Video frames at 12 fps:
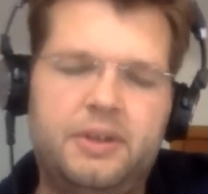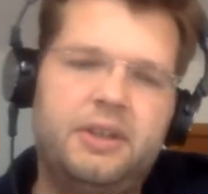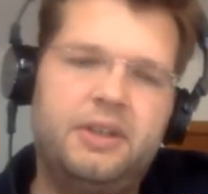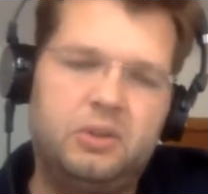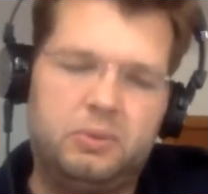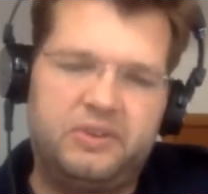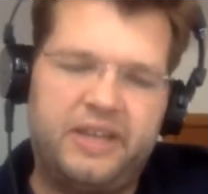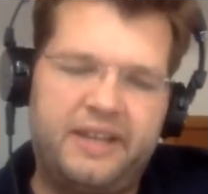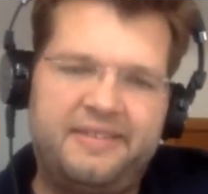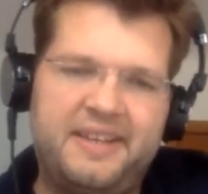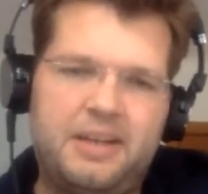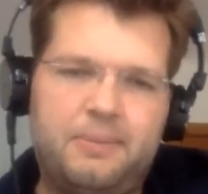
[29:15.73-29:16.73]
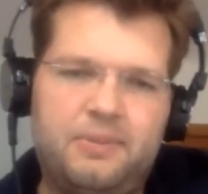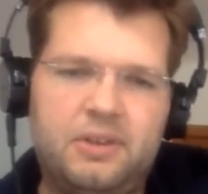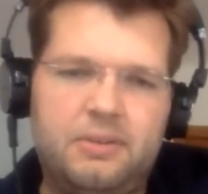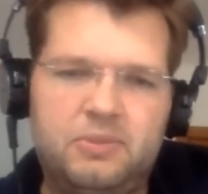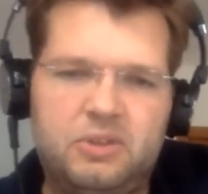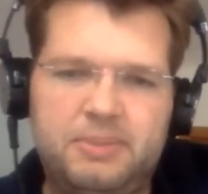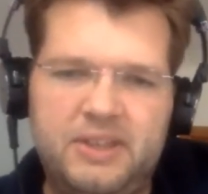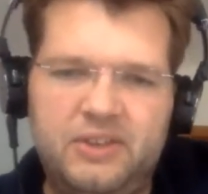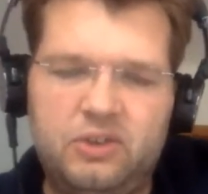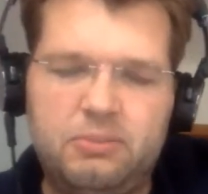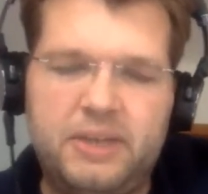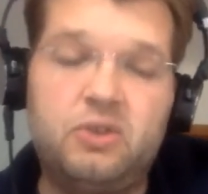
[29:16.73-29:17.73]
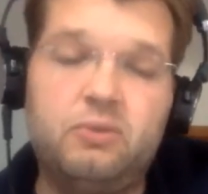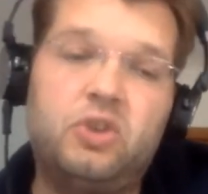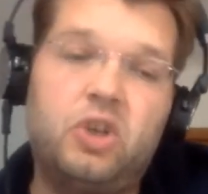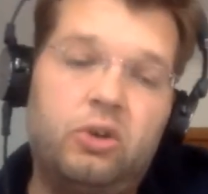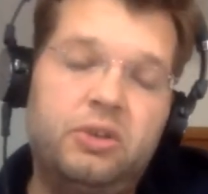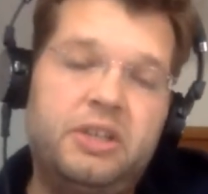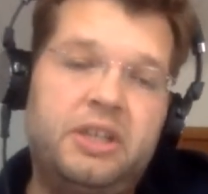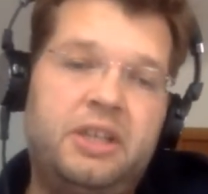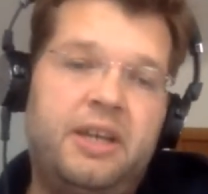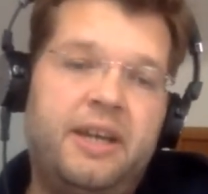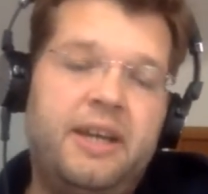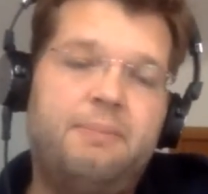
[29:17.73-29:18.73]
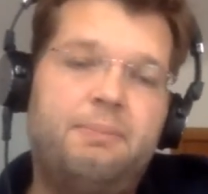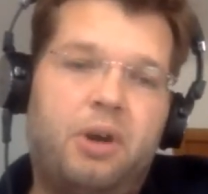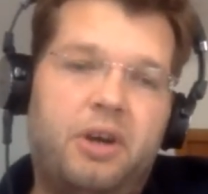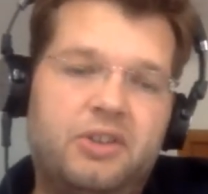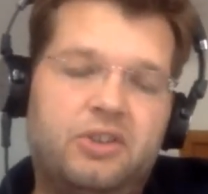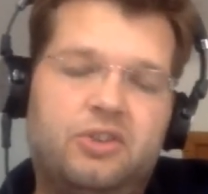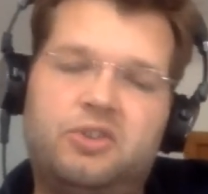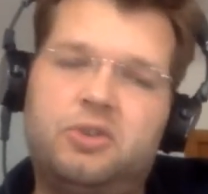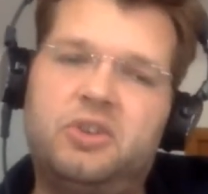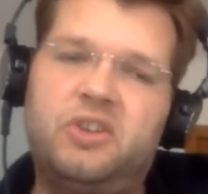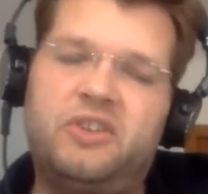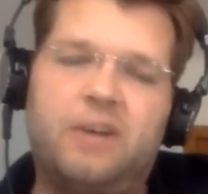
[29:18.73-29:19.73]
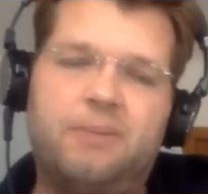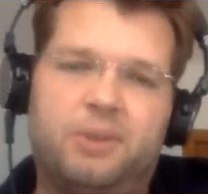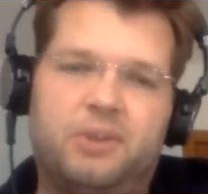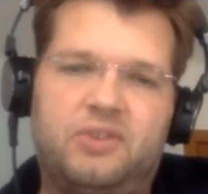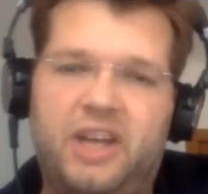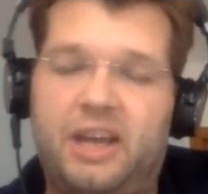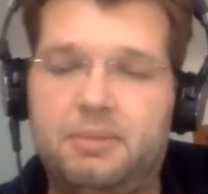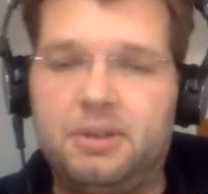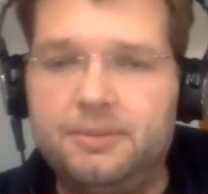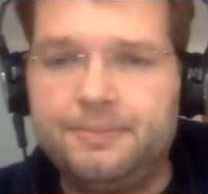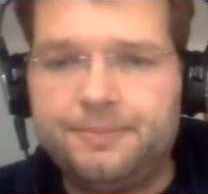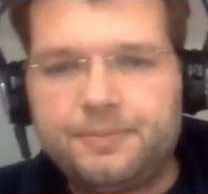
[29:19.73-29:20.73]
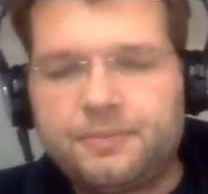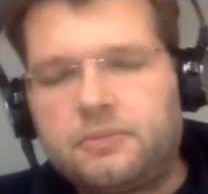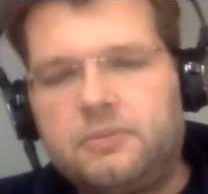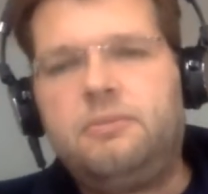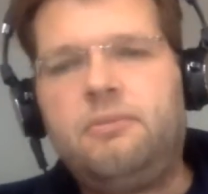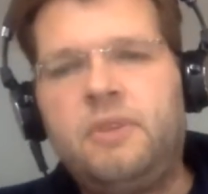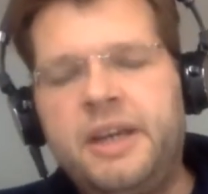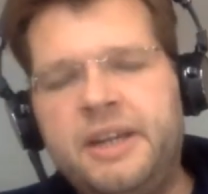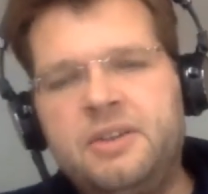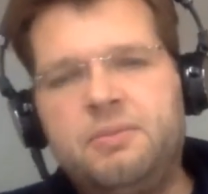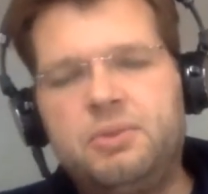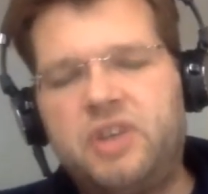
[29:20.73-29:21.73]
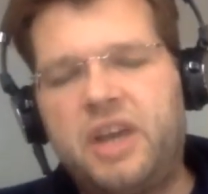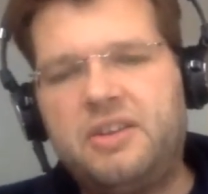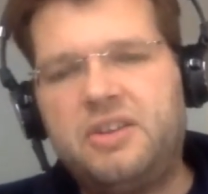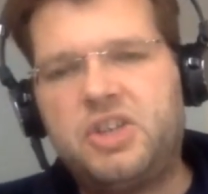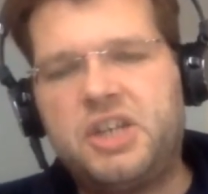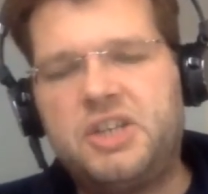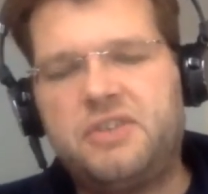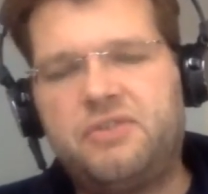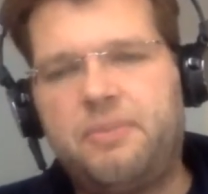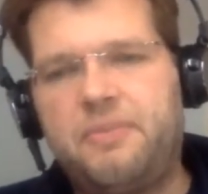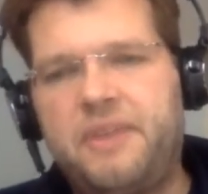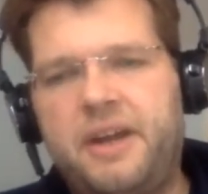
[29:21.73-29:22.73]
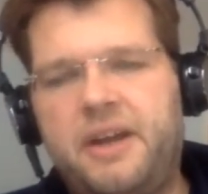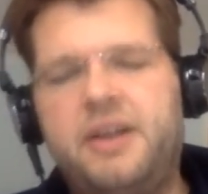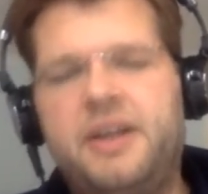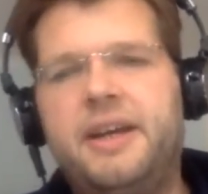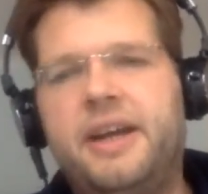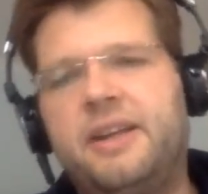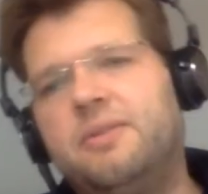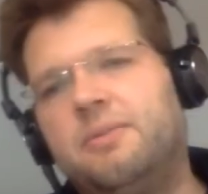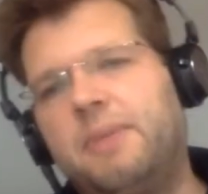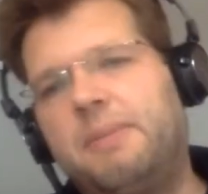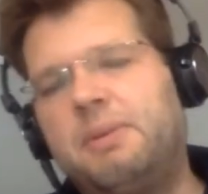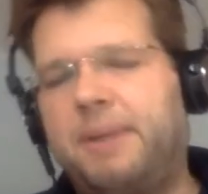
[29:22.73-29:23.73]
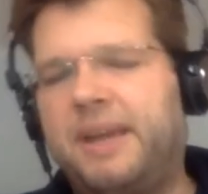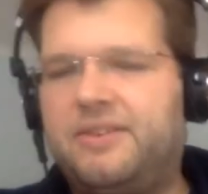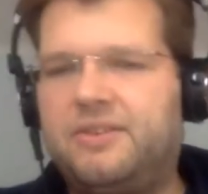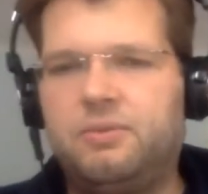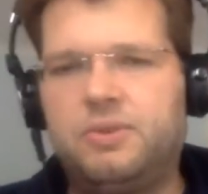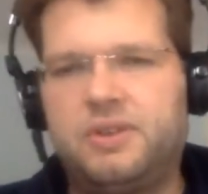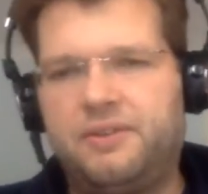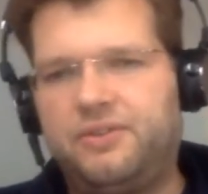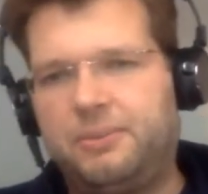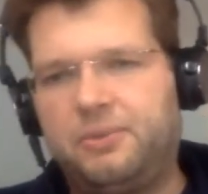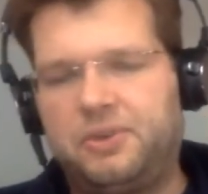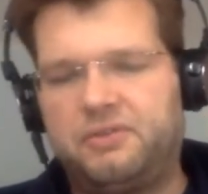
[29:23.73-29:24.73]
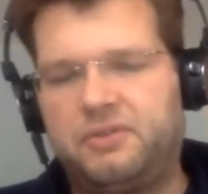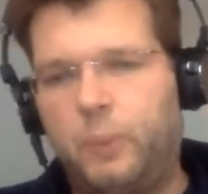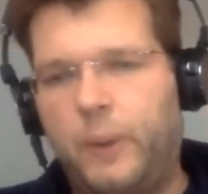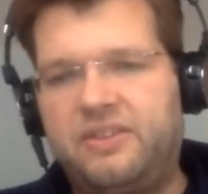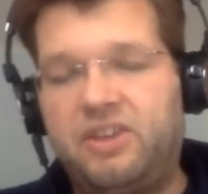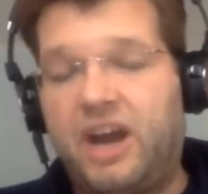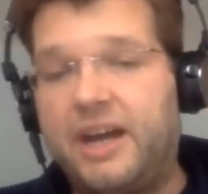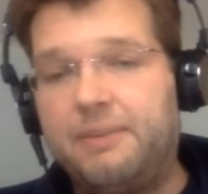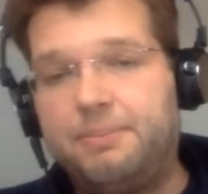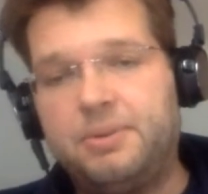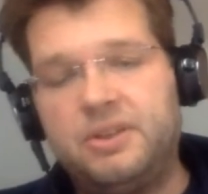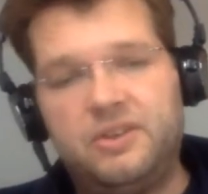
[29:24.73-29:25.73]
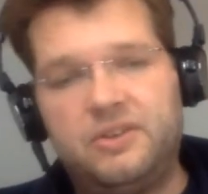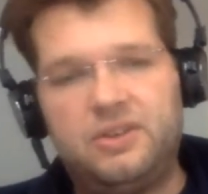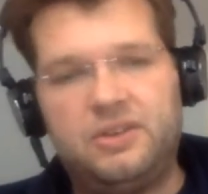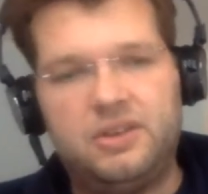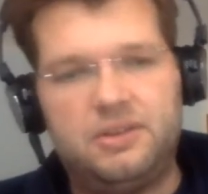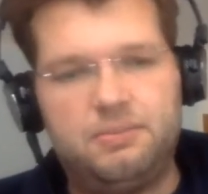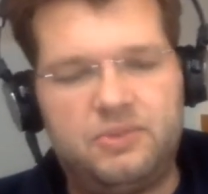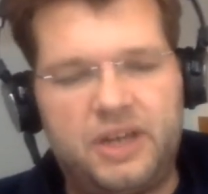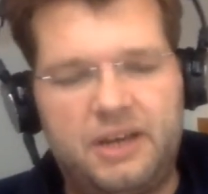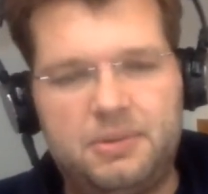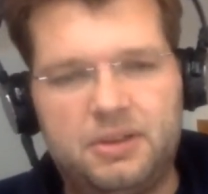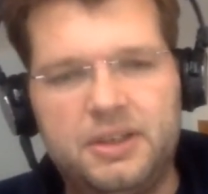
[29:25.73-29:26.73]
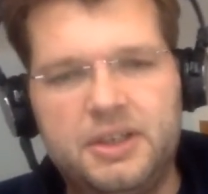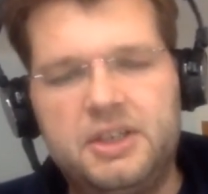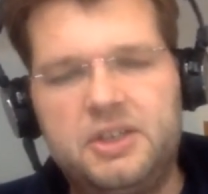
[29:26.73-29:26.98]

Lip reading: You would then set up Debezium, and you would only point it to this Outbox table, and it would take the changes from there, and maybe basically you would have some sort of event type in this table.